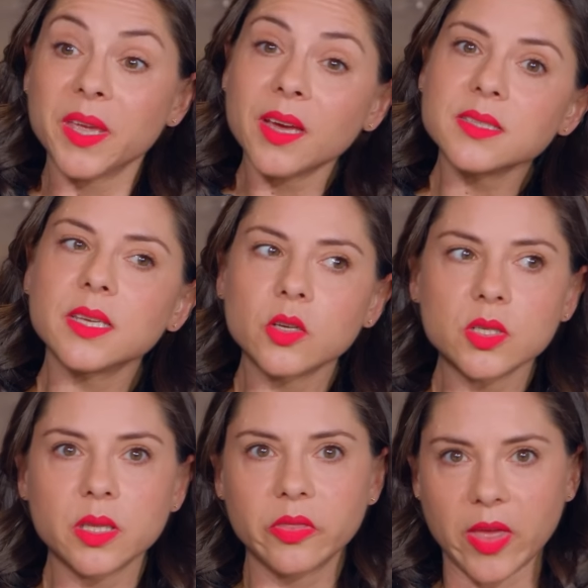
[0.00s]
because
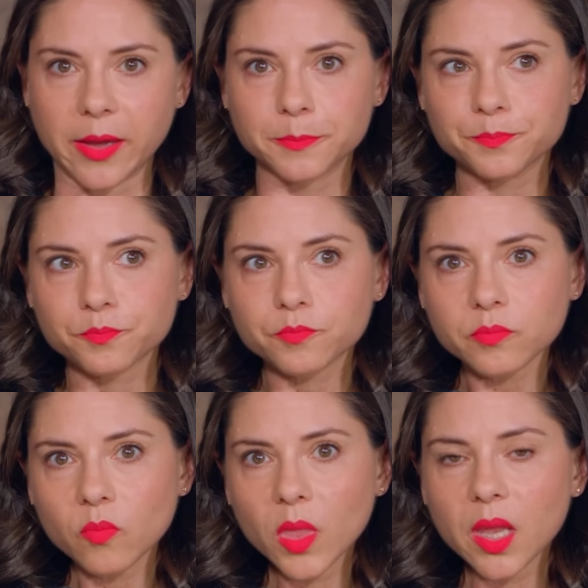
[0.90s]
here's the thing
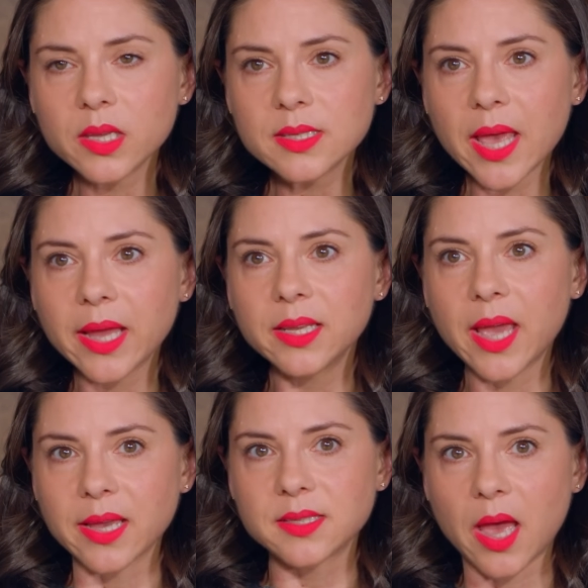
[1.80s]
is that
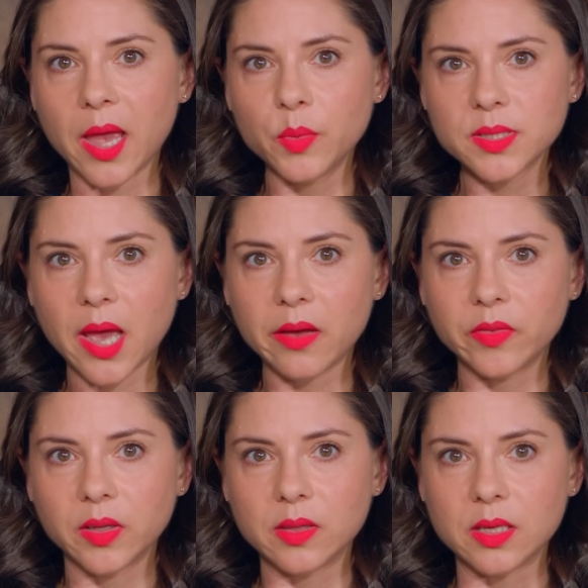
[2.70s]
yes, I was
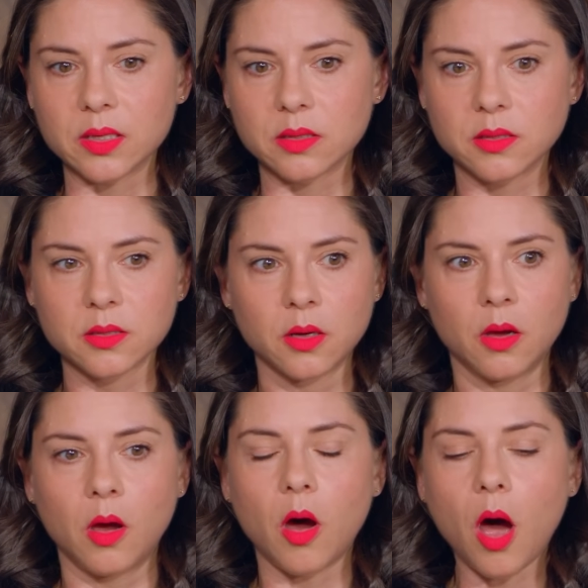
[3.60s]
having these
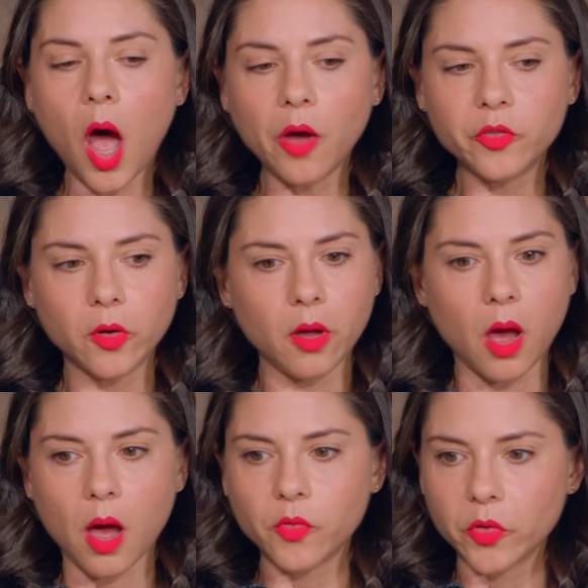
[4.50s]
awful
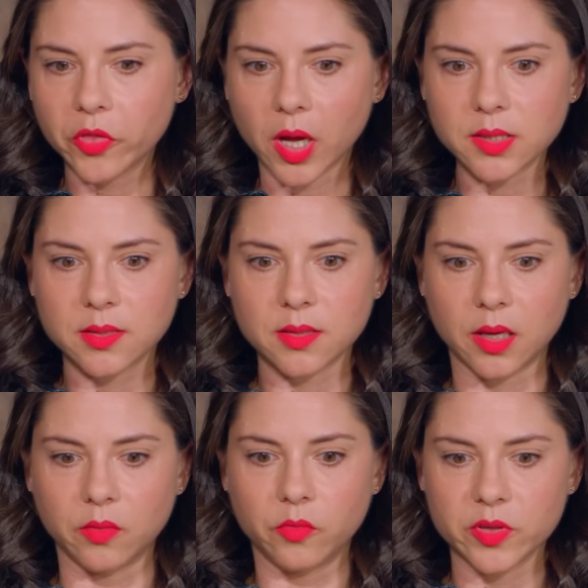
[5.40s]
awful thoughts
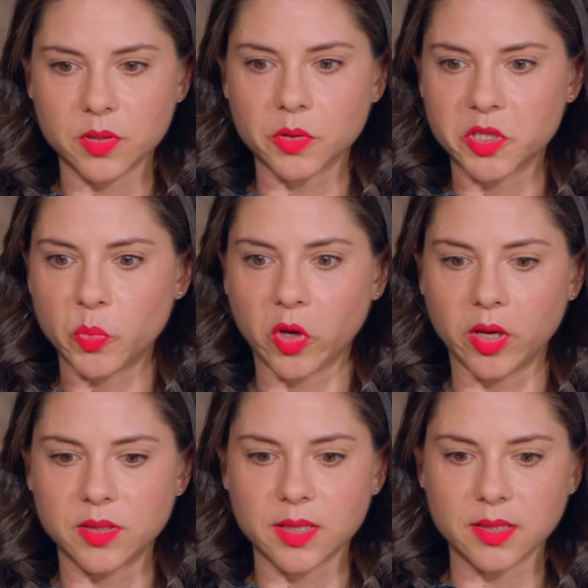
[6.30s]
and physical
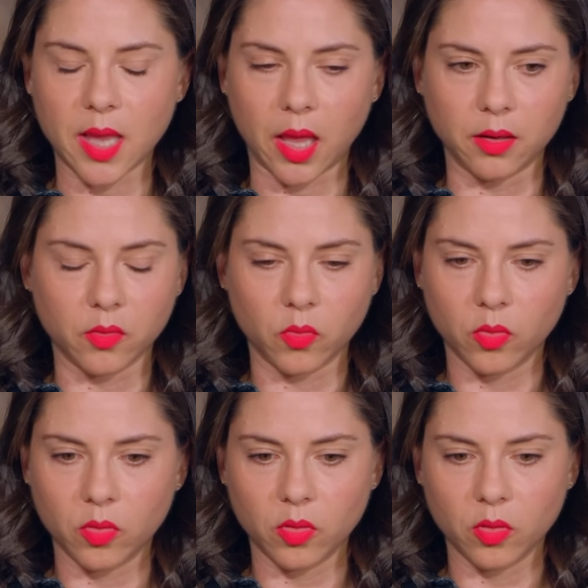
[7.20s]
experiences and
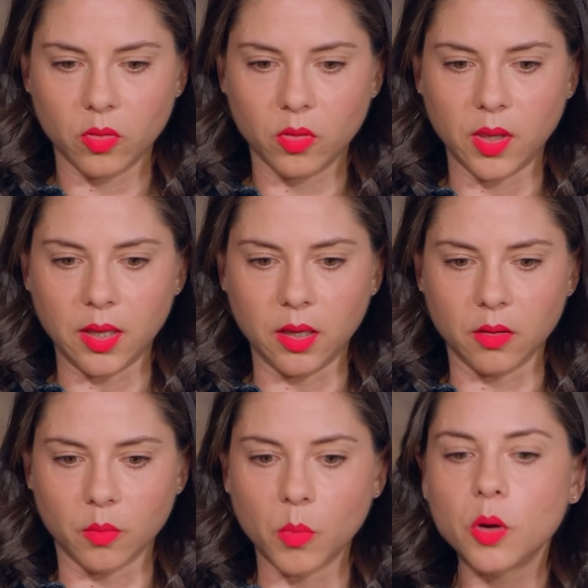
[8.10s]

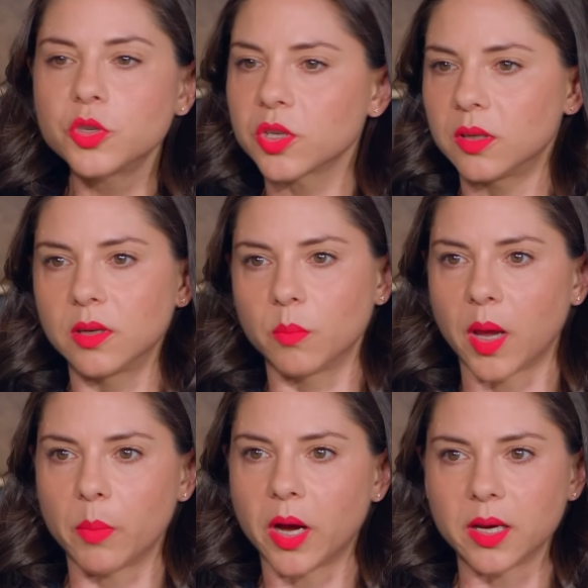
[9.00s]
the emotion in
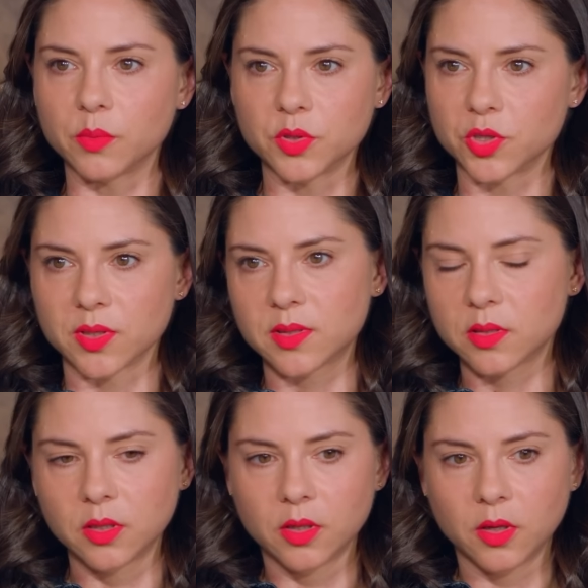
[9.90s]
my body was
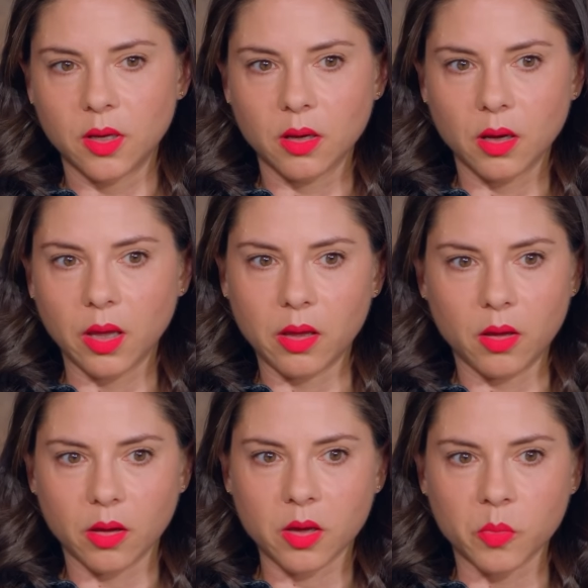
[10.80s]
just
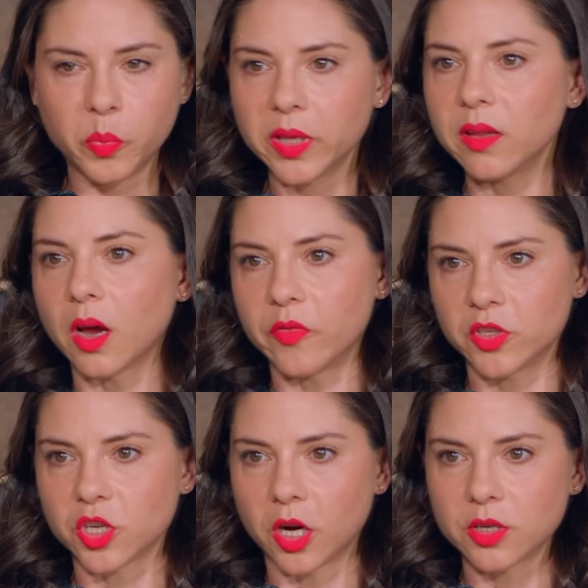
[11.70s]
completely off
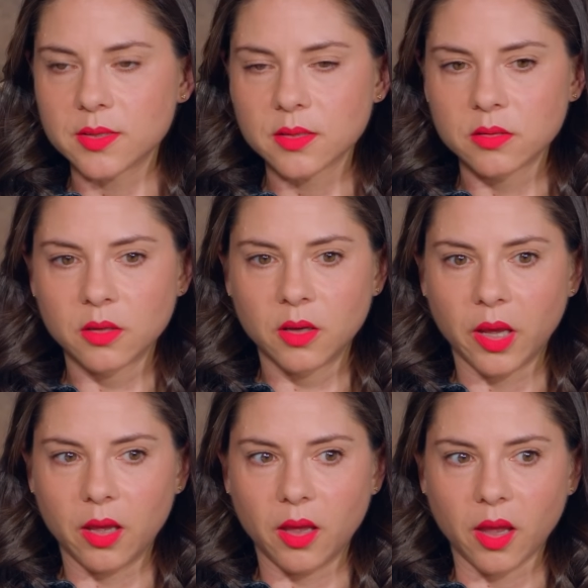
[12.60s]
the charts
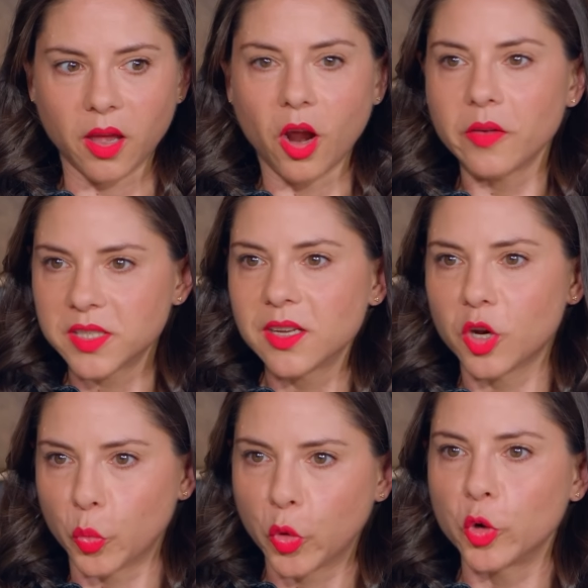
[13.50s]
and often
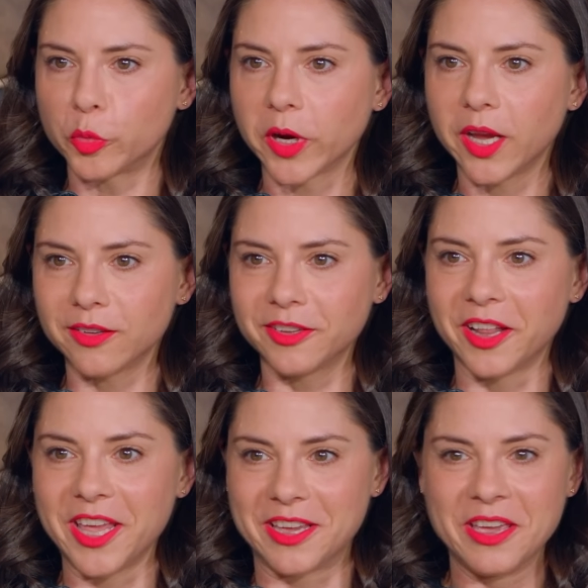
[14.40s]
inappropriate
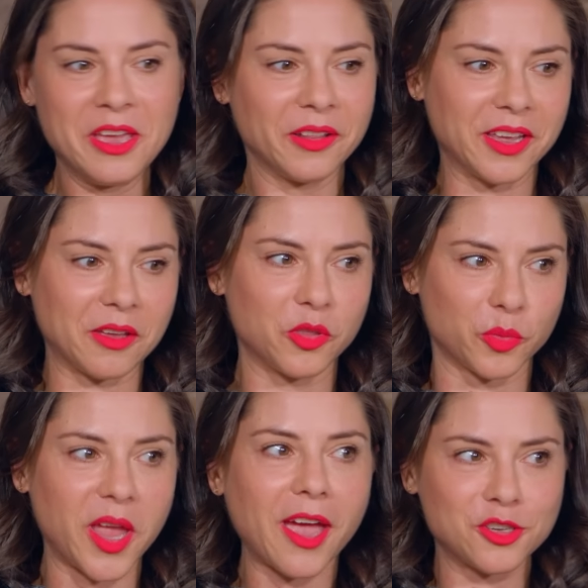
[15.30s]
like like the
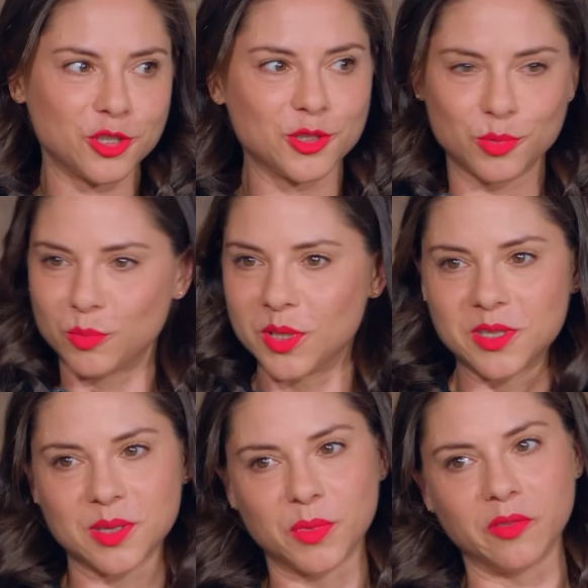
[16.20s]
reactions would be
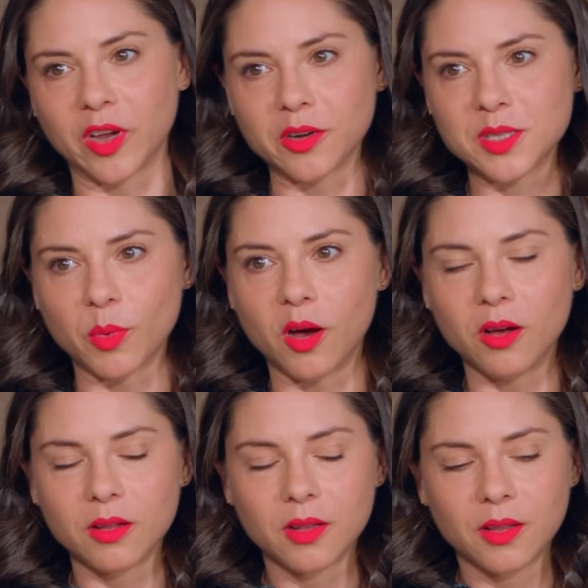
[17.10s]
to something very
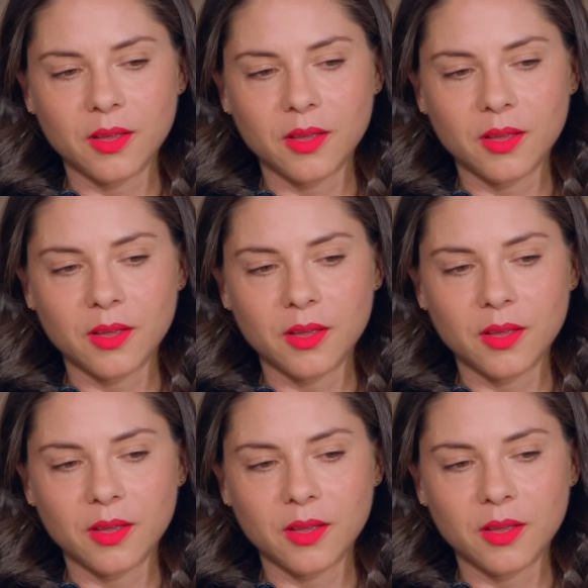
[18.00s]
small